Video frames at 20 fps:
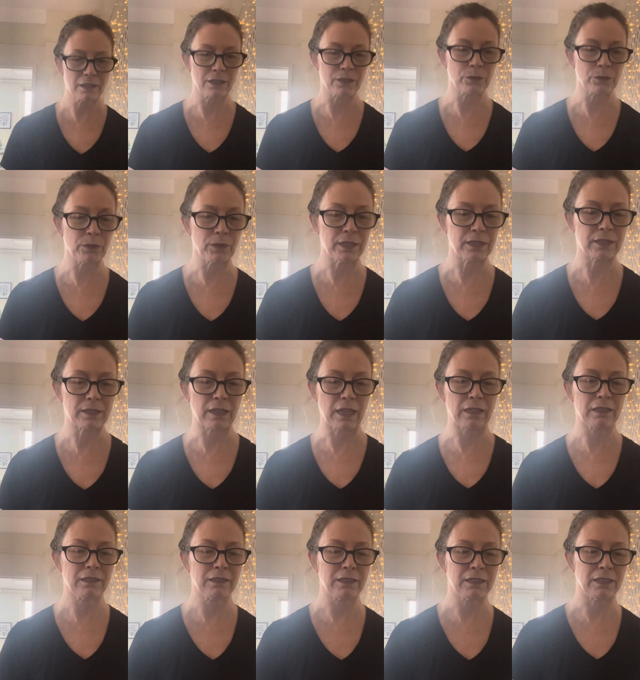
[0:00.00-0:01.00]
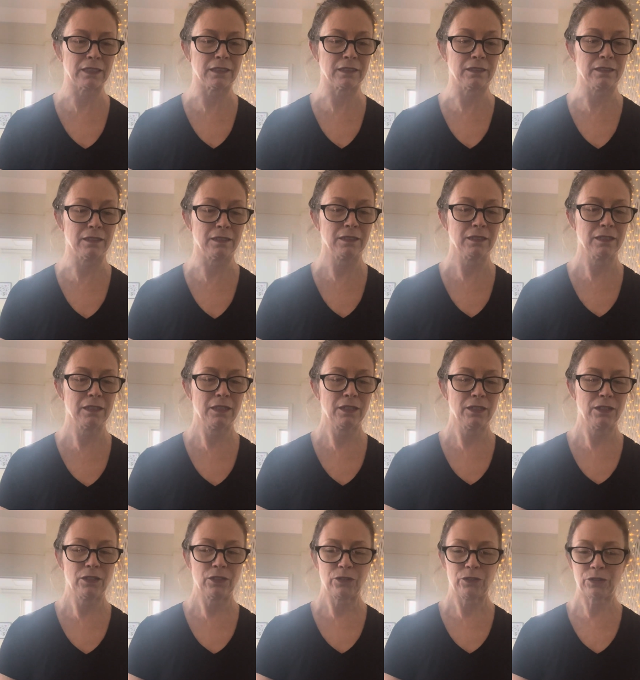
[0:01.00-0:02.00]
as we settle in
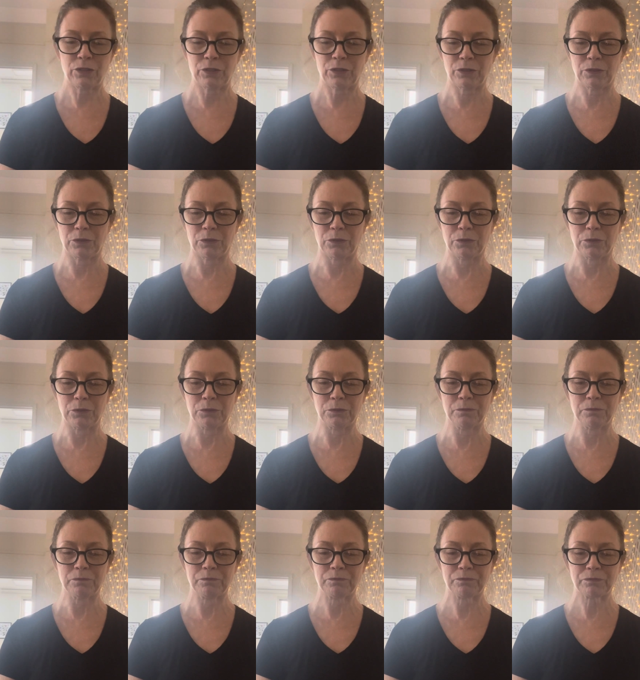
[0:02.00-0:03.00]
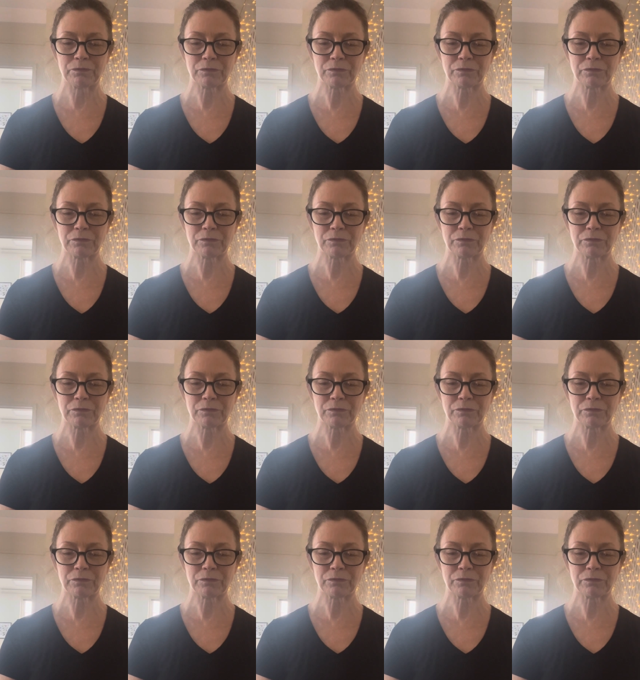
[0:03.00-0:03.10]
to